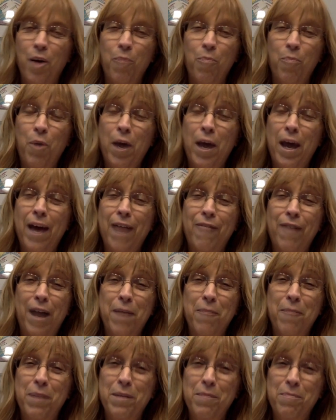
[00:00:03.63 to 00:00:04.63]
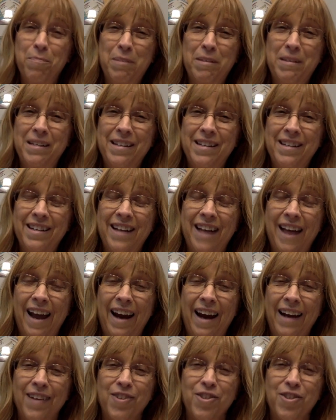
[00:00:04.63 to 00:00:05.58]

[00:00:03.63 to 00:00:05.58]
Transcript: Boy, have I been busy today.